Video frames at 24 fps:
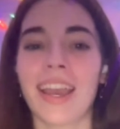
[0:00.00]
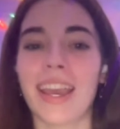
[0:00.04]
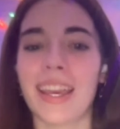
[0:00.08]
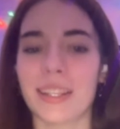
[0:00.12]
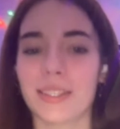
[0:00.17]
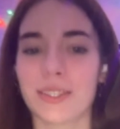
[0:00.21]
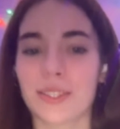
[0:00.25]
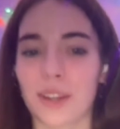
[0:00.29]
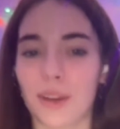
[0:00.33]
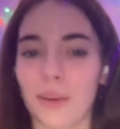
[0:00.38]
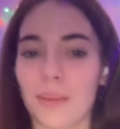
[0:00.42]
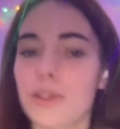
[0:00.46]

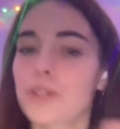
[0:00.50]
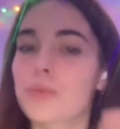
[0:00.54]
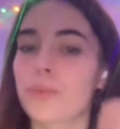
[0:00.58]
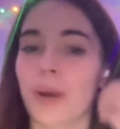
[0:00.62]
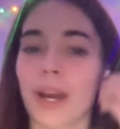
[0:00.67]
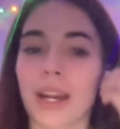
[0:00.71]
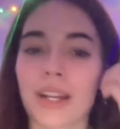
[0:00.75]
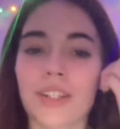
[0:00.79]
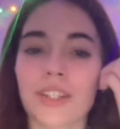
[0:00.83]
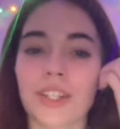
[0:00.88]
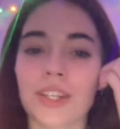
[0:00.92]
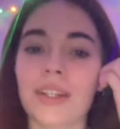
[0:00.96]
It's mm-hmm. so much
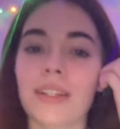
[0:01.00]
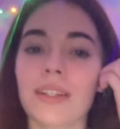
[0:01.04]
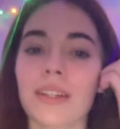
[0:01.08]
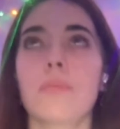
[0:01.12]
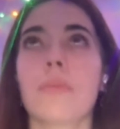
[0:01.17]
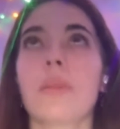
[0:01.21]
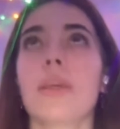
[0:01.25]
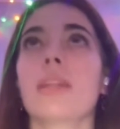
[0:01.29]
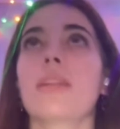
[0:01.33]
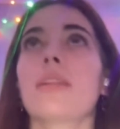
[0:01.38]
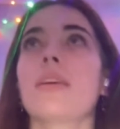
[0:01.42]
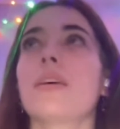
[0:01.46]
pressure.
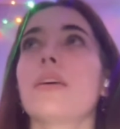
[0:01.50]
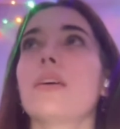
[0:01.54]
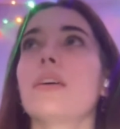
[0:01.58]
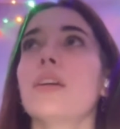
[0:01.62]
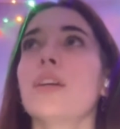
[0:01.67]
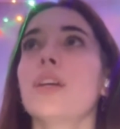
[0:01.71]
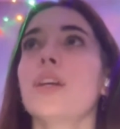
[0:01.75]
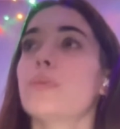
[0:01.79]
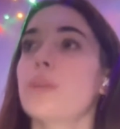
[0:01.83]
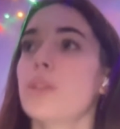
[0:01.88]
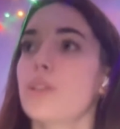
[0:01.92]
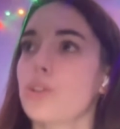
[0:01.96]
Something that
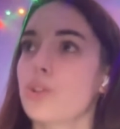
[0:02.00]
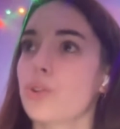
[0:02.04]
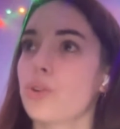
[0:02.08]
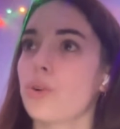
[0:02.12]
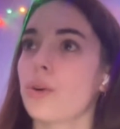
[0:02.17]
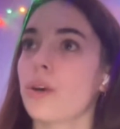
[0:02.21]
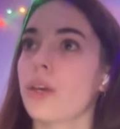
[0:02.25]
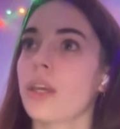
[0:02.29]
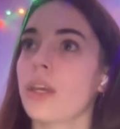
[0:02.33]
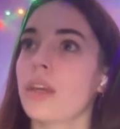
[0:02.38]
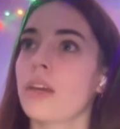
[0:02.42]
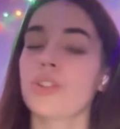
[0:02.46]
you
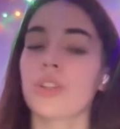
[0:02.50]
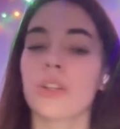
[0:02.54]
enjoy